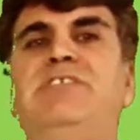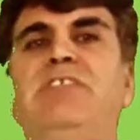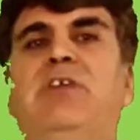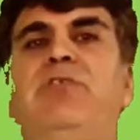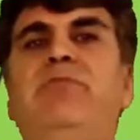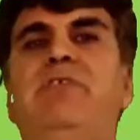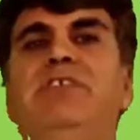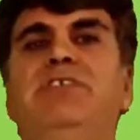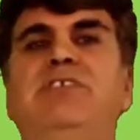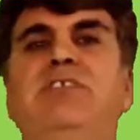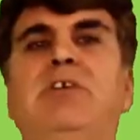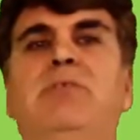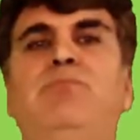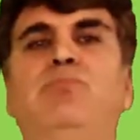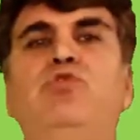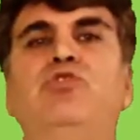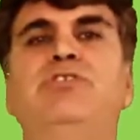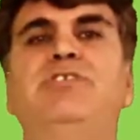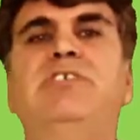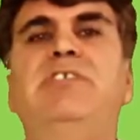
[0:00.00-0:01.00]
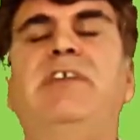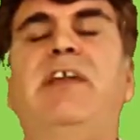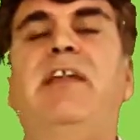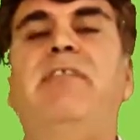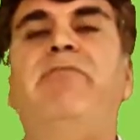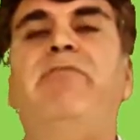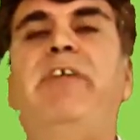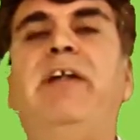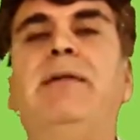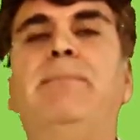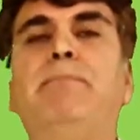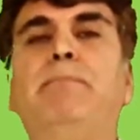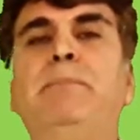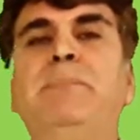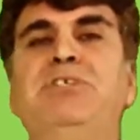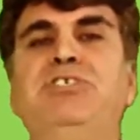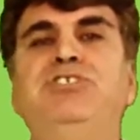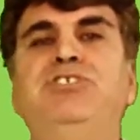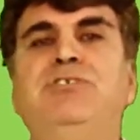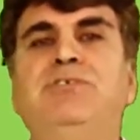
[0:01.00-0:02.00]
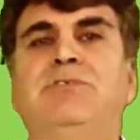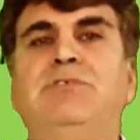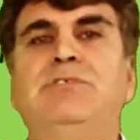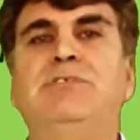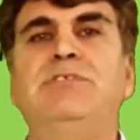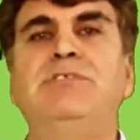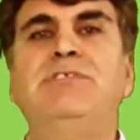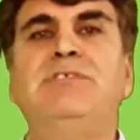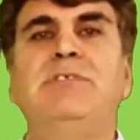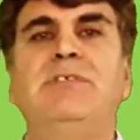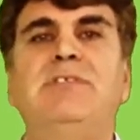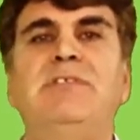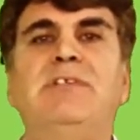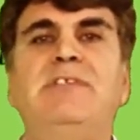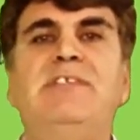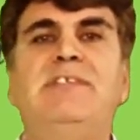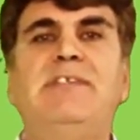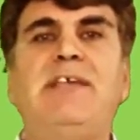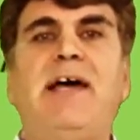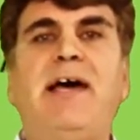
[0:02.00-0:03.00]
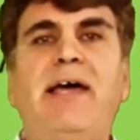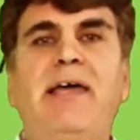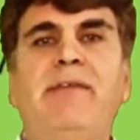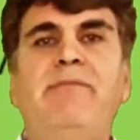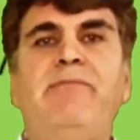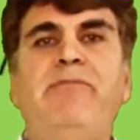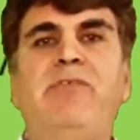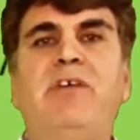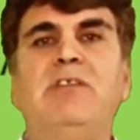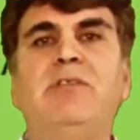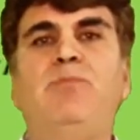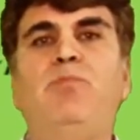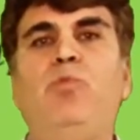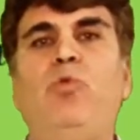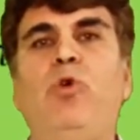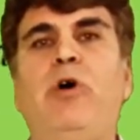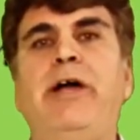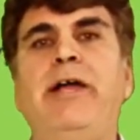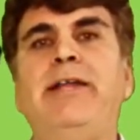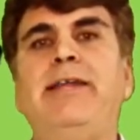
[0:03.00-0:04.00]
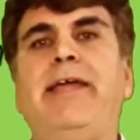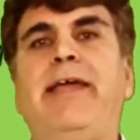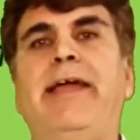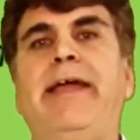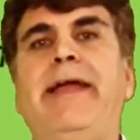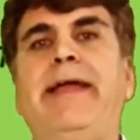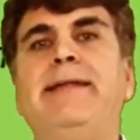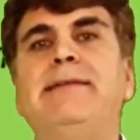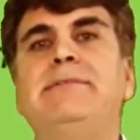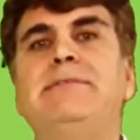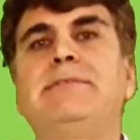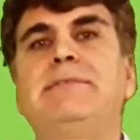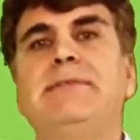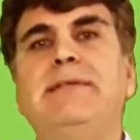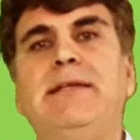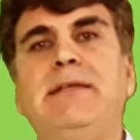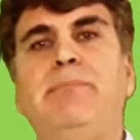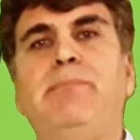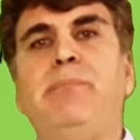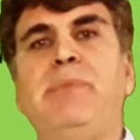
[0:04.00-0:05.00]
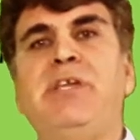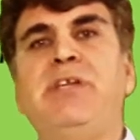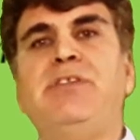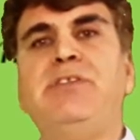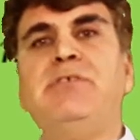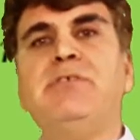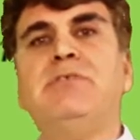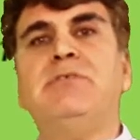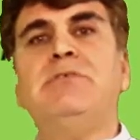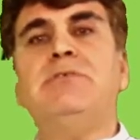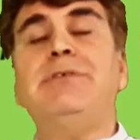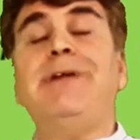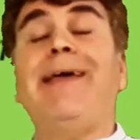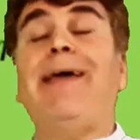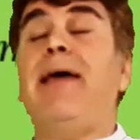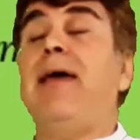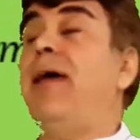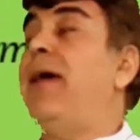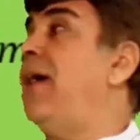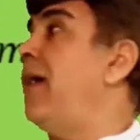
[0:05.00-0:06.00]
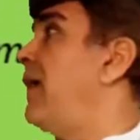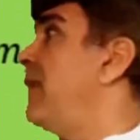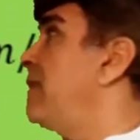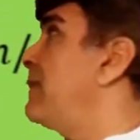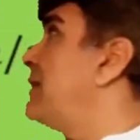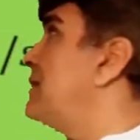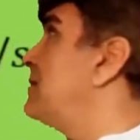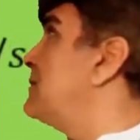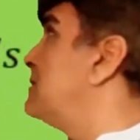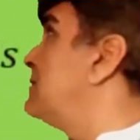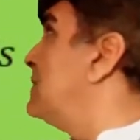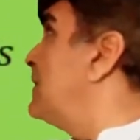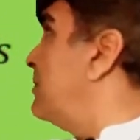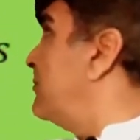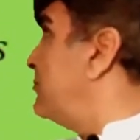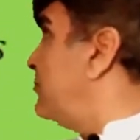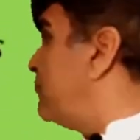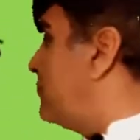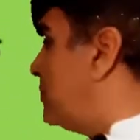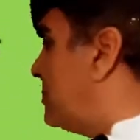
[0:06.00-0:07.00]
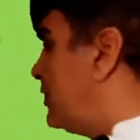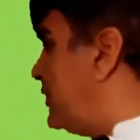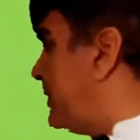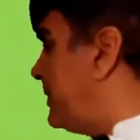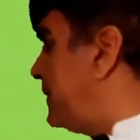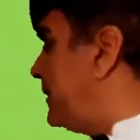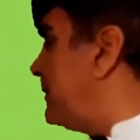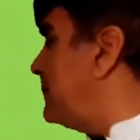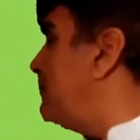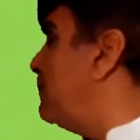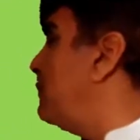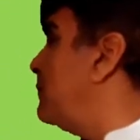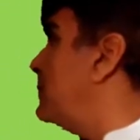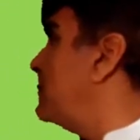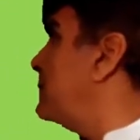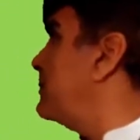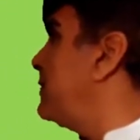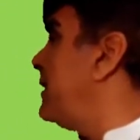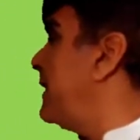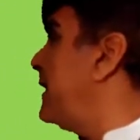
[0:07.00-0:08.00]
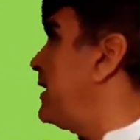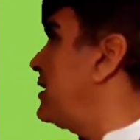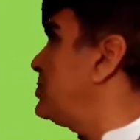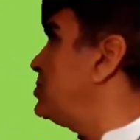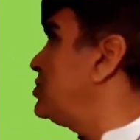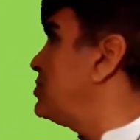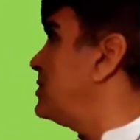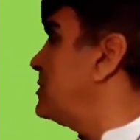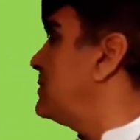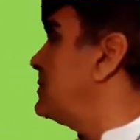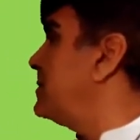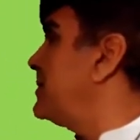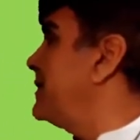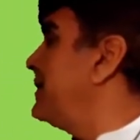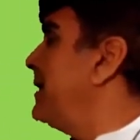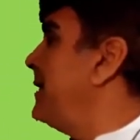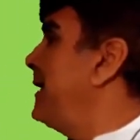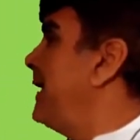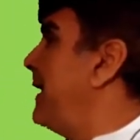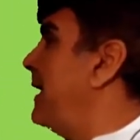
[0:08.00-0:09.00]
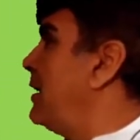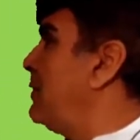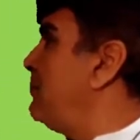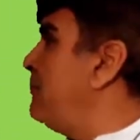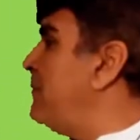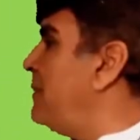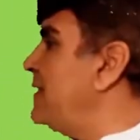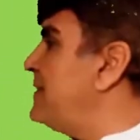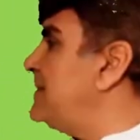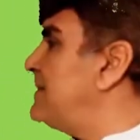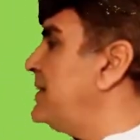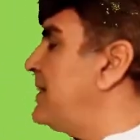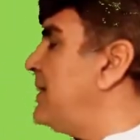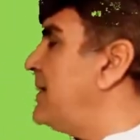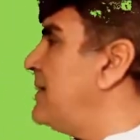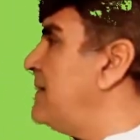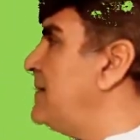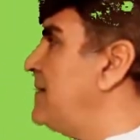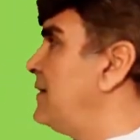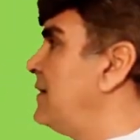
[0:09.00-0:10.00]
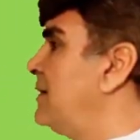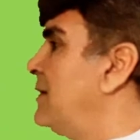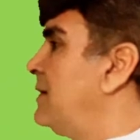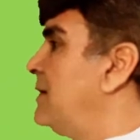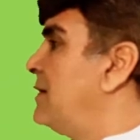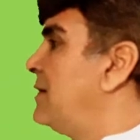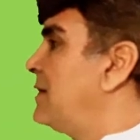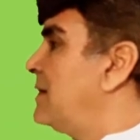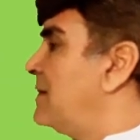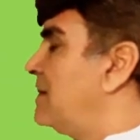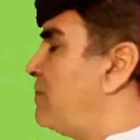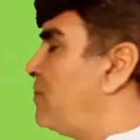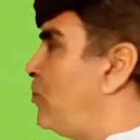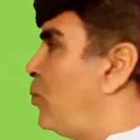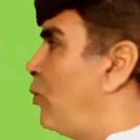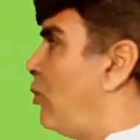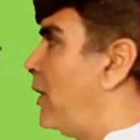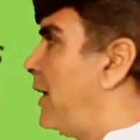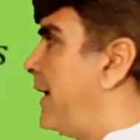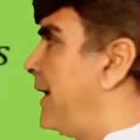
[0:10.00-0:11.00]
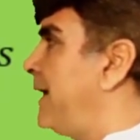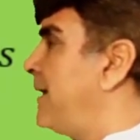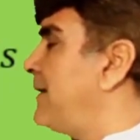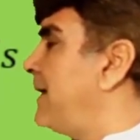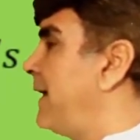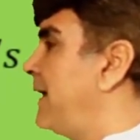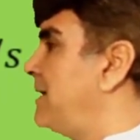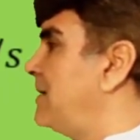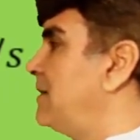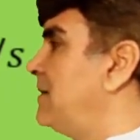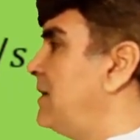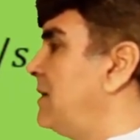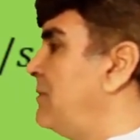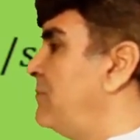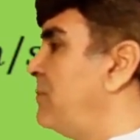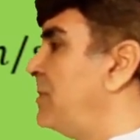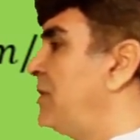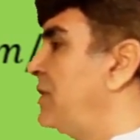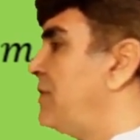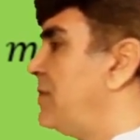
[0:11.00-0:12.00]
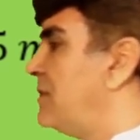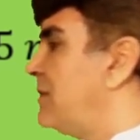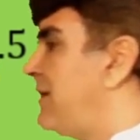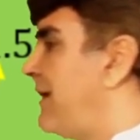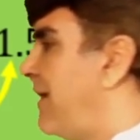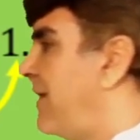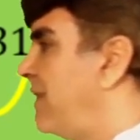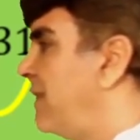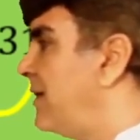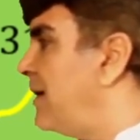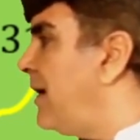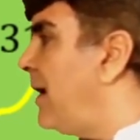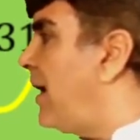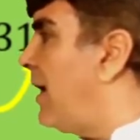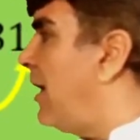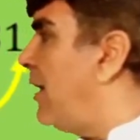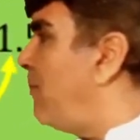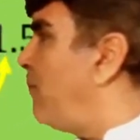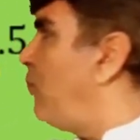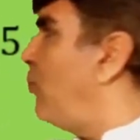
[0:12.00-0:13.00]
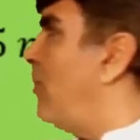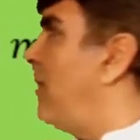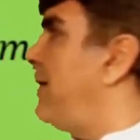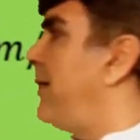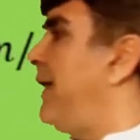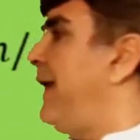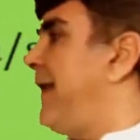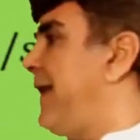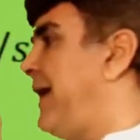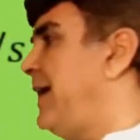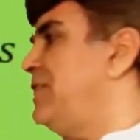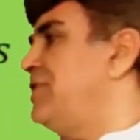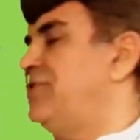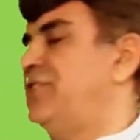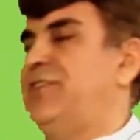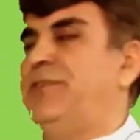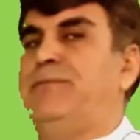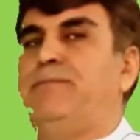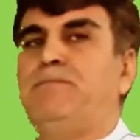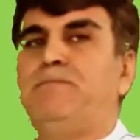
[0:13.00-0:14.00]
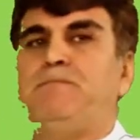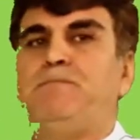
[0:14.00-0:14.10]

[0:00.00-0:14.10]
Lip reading: equation of motion in fact measures the time for the point at 10 meter in the downward direction and missing the point at 10 meter in the upward direction.